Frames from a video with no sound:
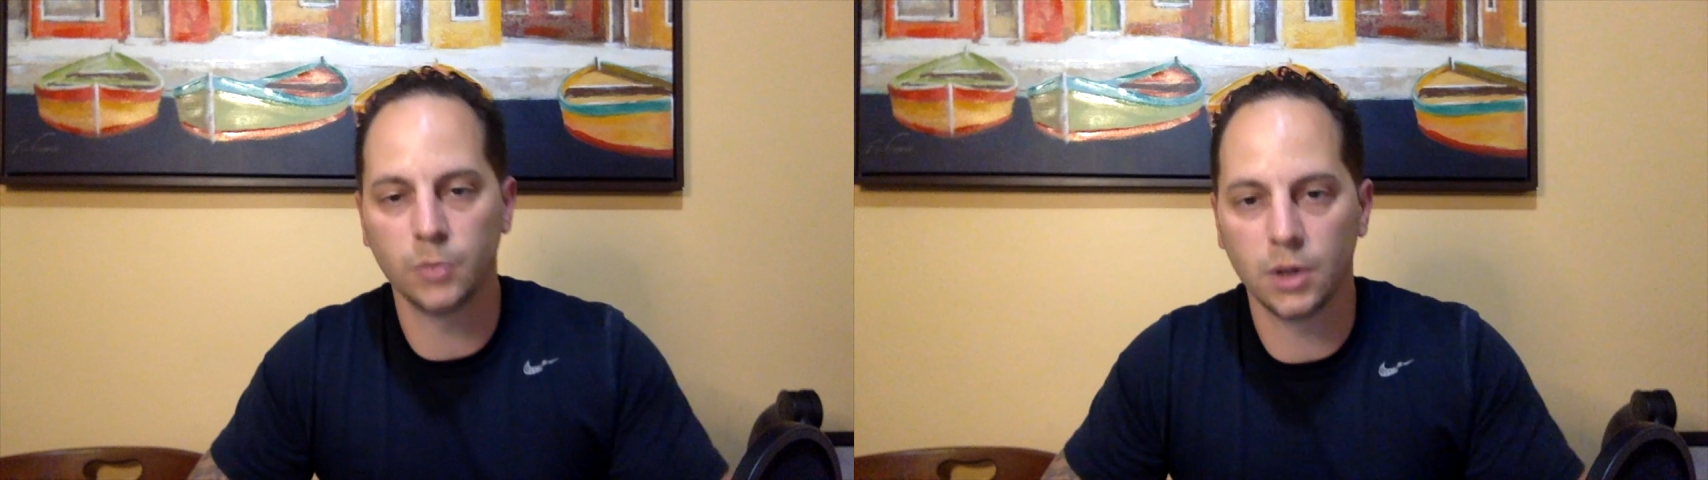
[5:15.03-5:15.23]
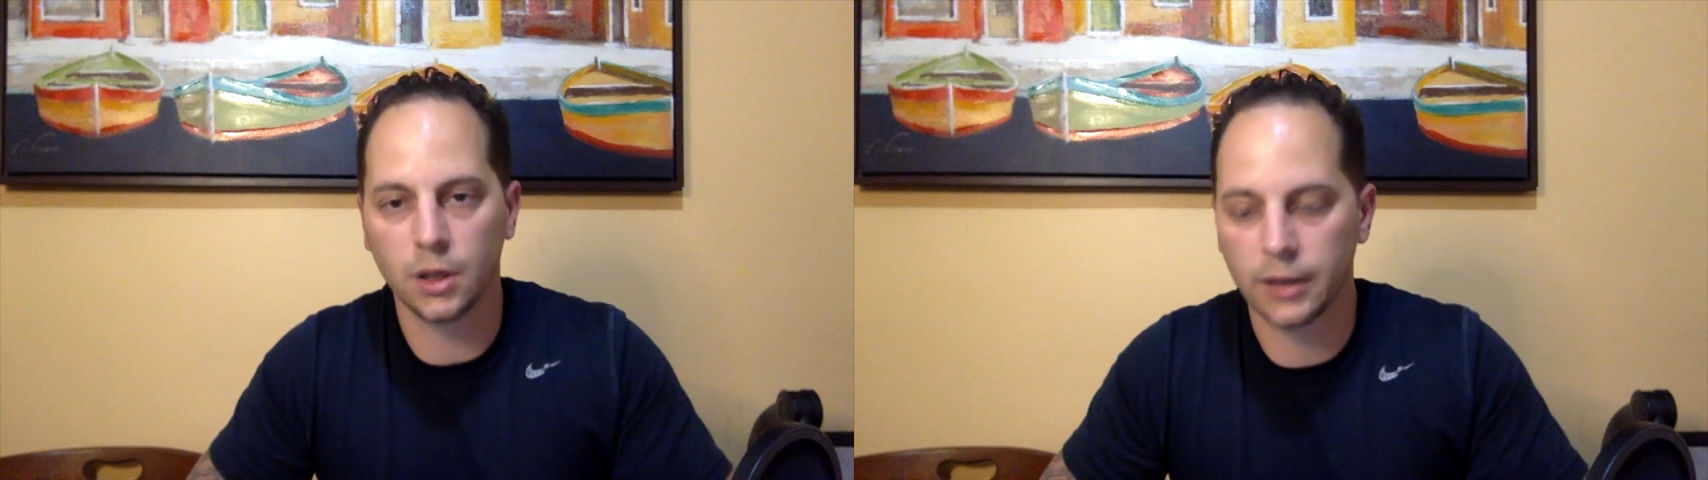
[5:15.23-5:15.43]

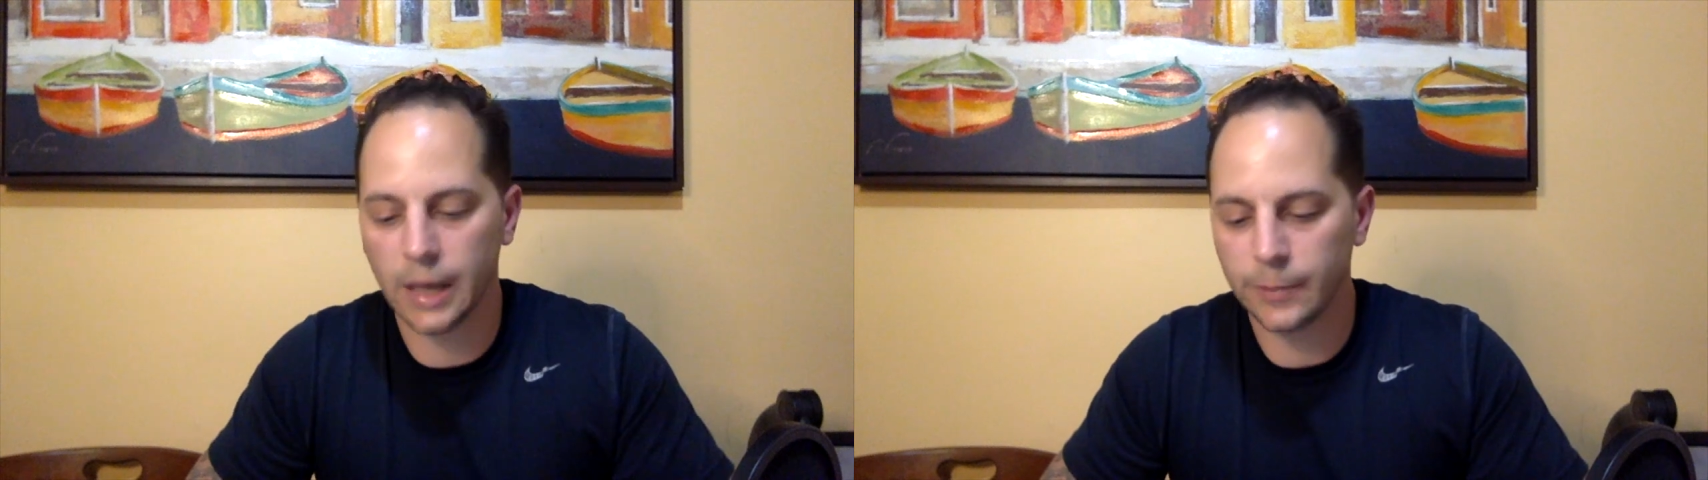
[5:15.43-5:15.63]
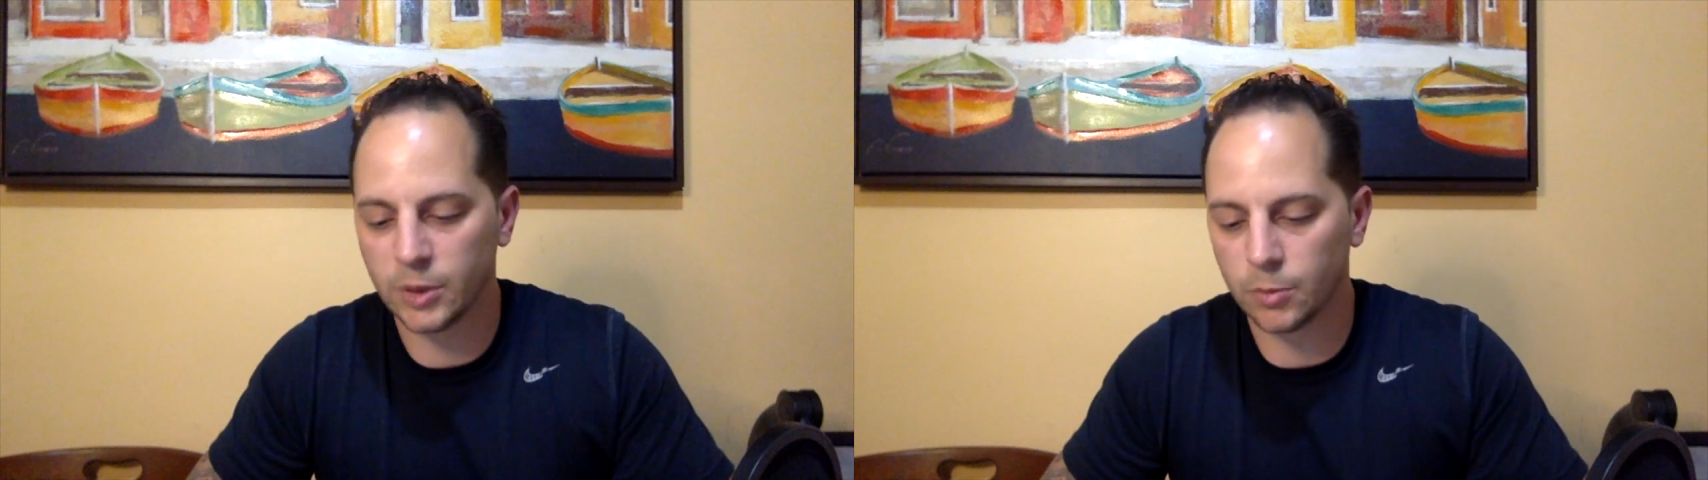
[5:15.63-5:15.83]
uh,
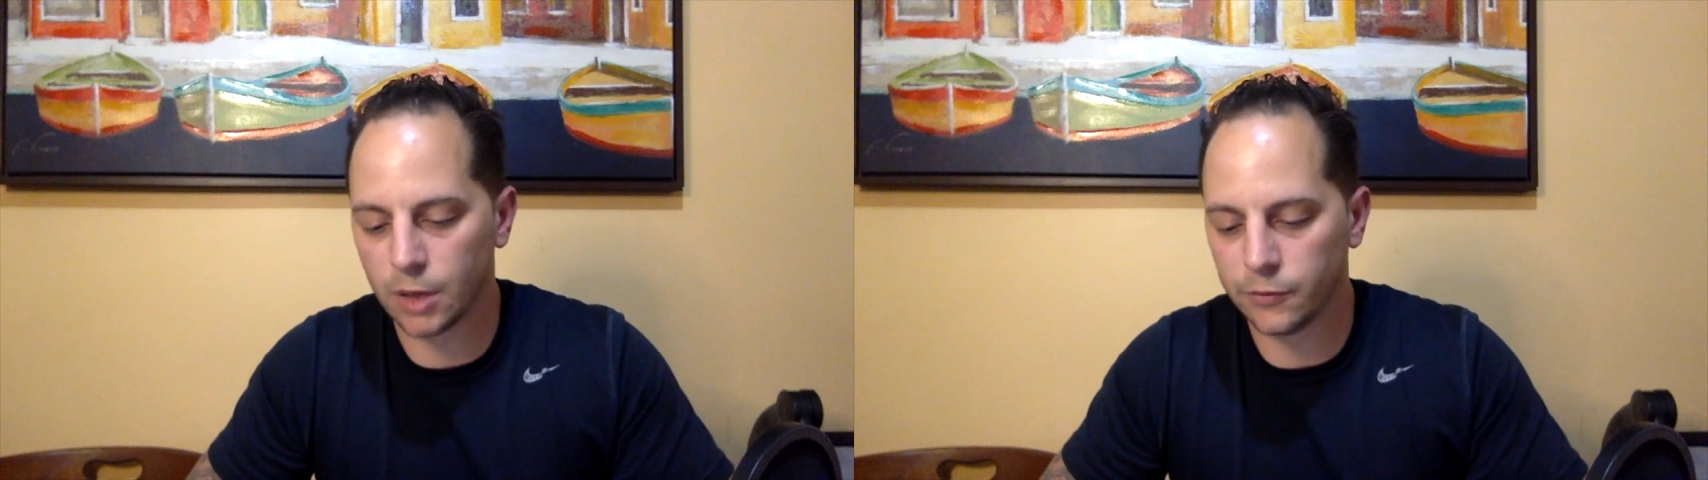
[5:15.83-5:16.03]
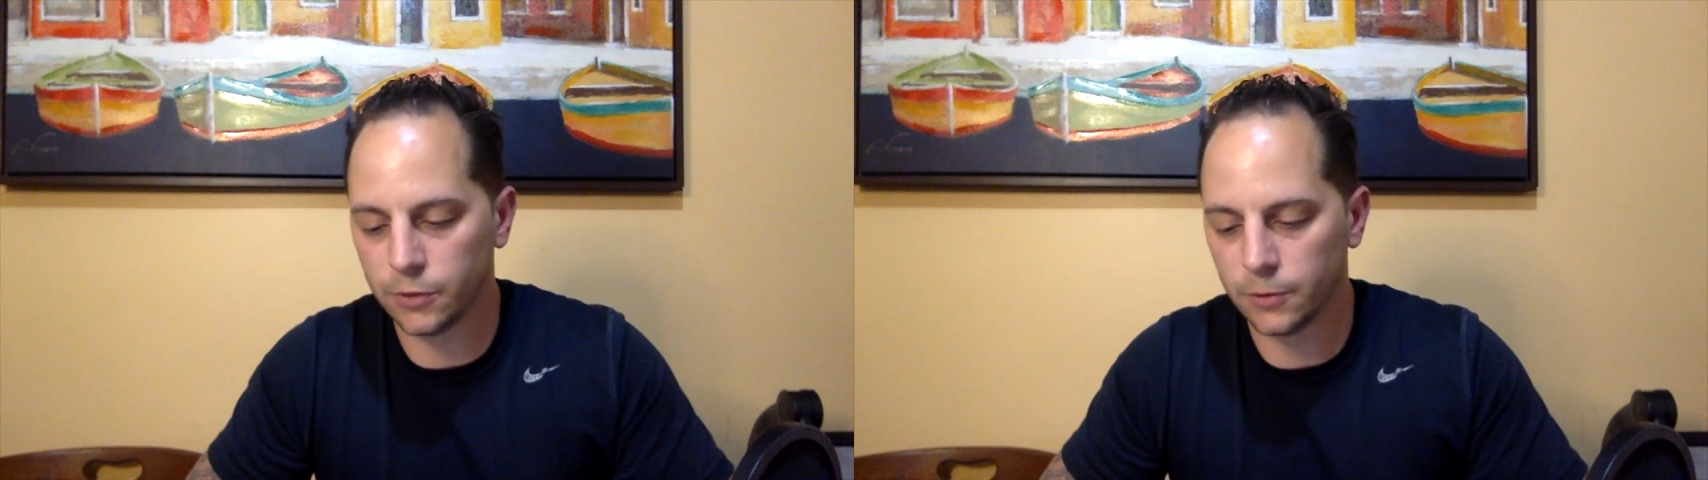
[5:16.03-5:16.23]
Captain
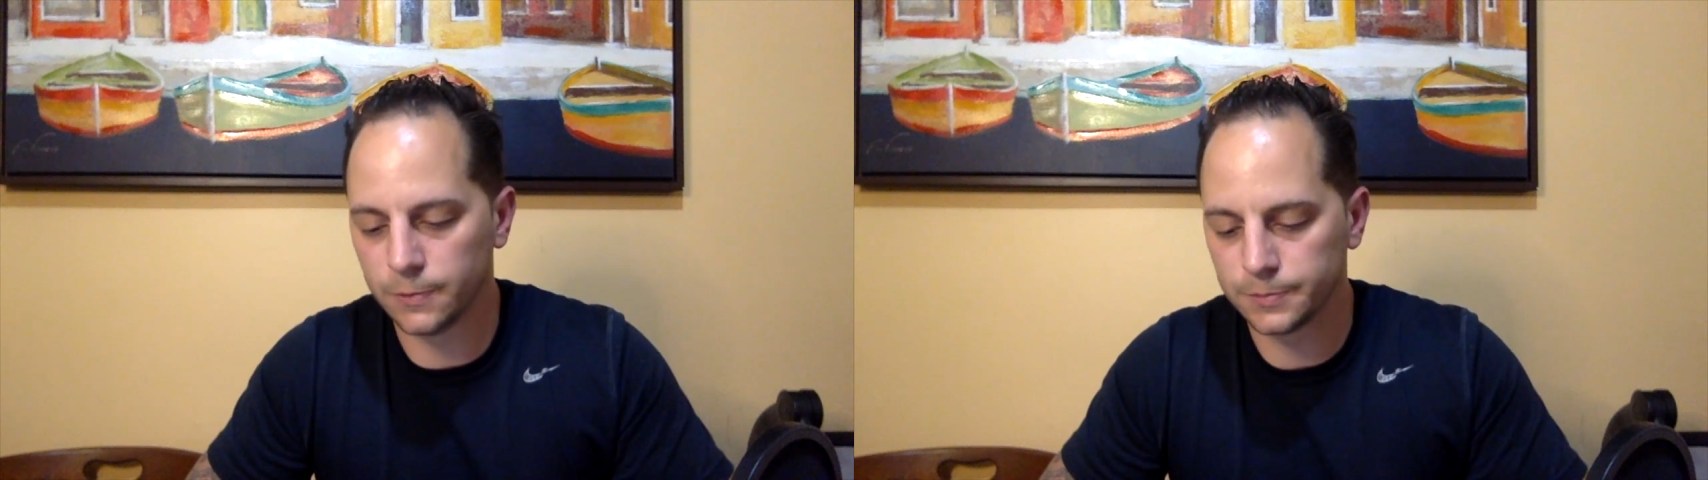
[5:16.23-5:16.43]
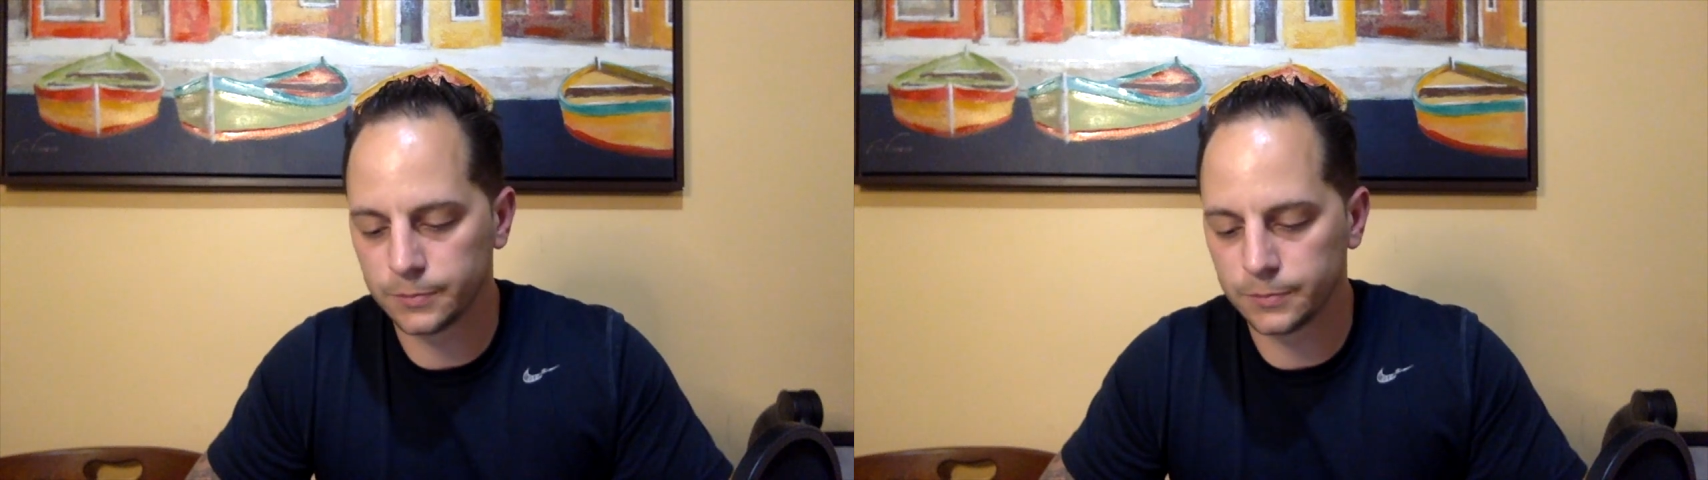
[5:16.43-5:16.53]
Marvel,